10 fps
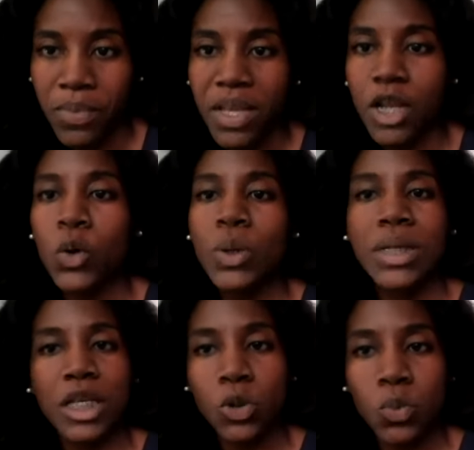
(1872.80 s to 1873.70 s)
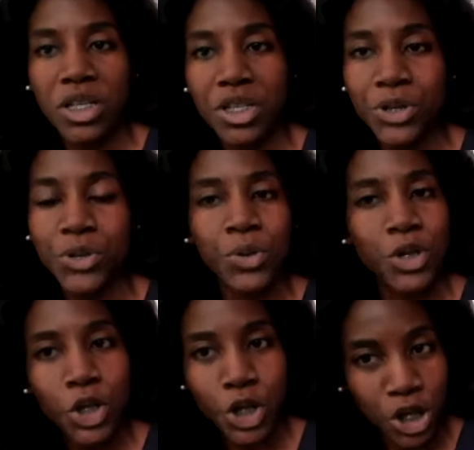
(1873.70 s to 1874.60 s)
and I know you said you wanted to go
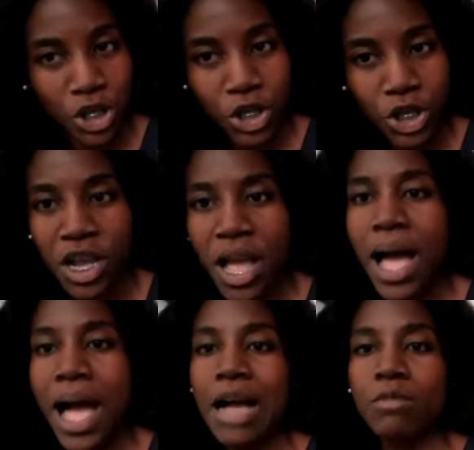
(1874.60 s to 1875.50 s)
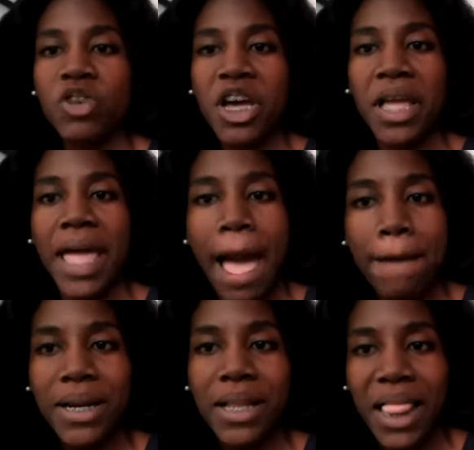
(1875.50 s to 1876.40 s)
to church. I'm trying to
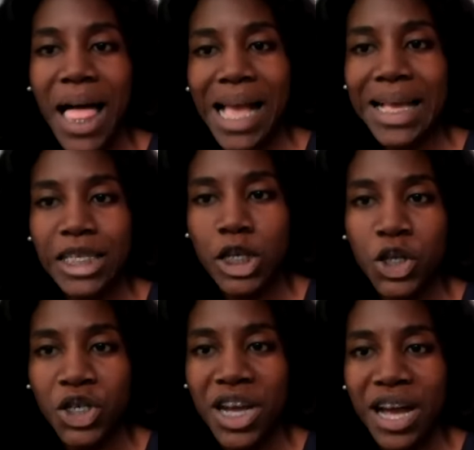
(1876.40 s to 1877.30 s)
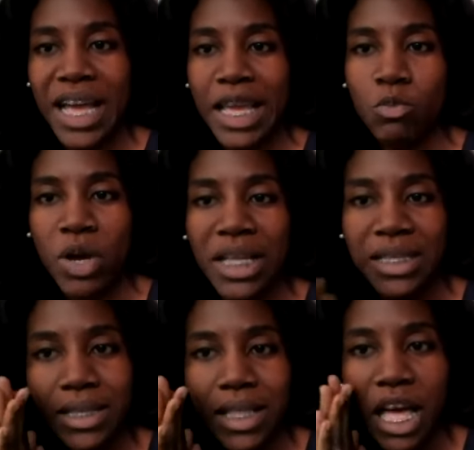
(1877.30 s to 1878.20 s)
capitalize on your time while I
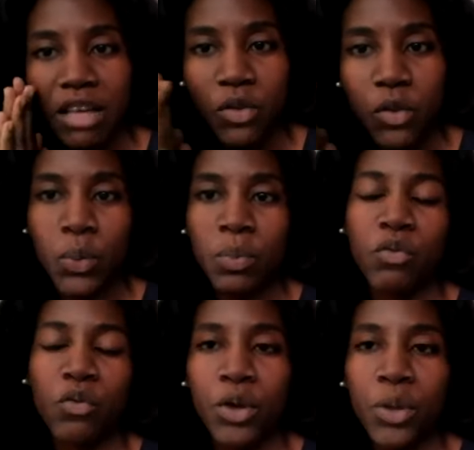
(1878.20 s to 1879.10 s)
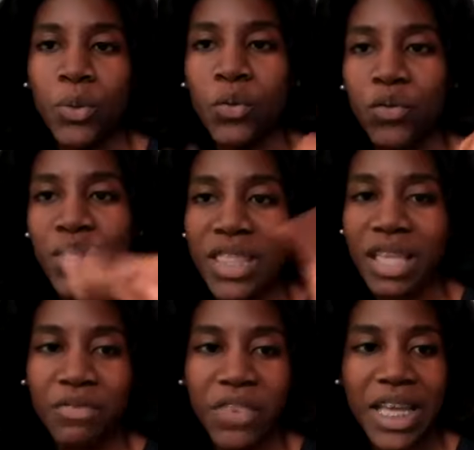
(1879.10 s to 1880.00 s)
still have you before you flit
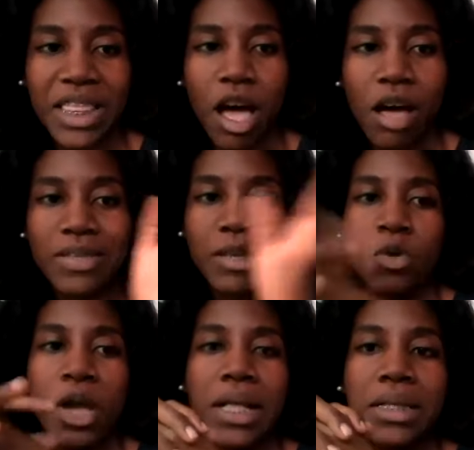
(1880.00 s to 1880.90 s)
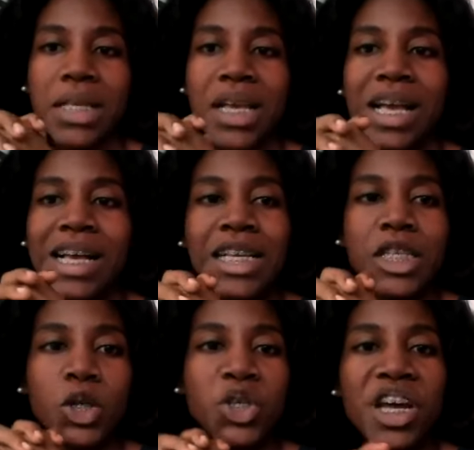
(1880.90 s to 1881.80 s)
and flight off somewhere else.
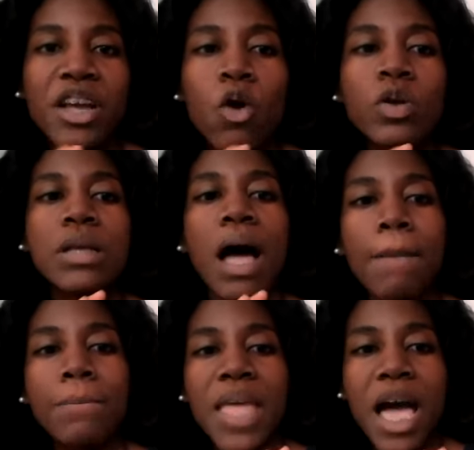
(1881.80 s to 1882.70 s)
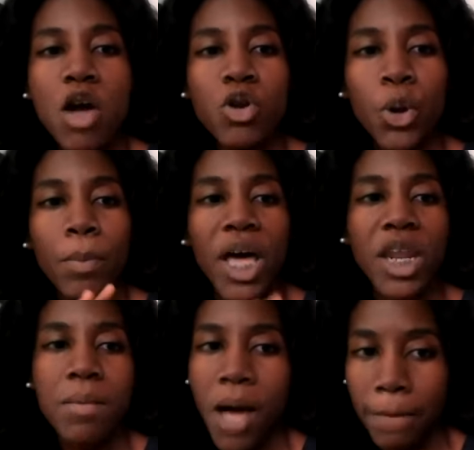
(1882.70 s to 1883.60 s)
So should I go top down or
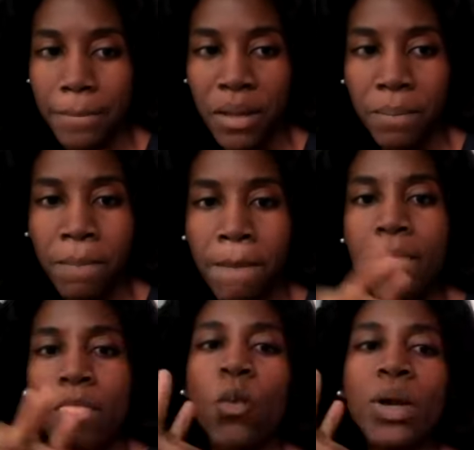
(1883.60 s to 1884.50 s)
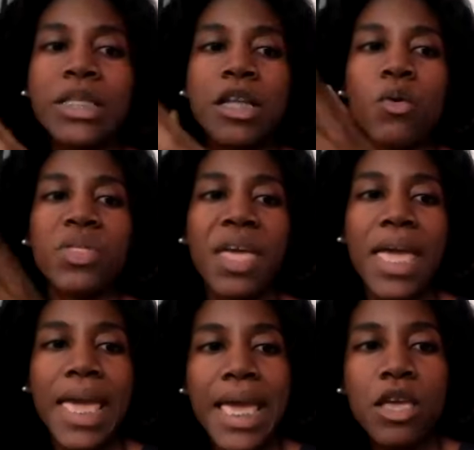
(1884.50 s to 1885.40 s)
bottom up? We want to start with the
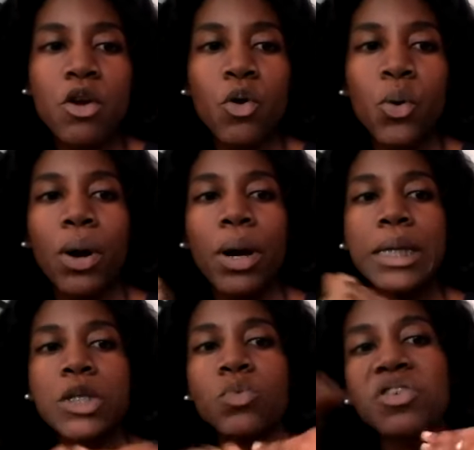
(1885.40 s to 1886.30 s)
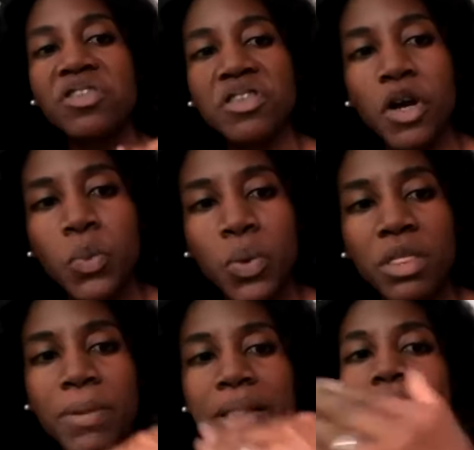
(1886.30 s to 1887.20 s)
Hague, or should we start
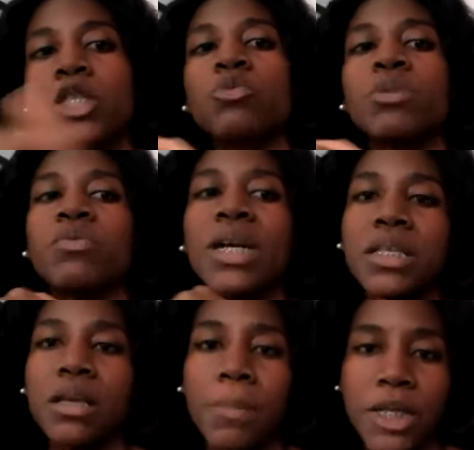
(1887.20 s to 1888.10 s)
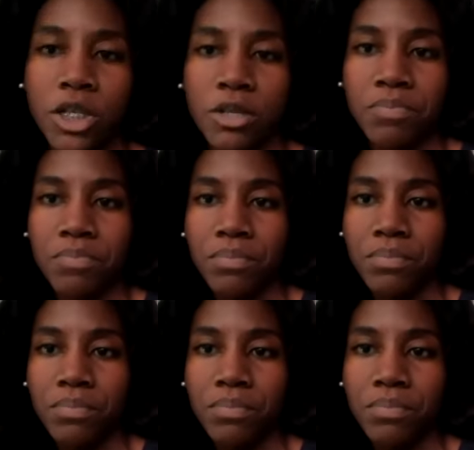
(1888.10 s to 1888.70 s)
with Belize Human Rights Commission?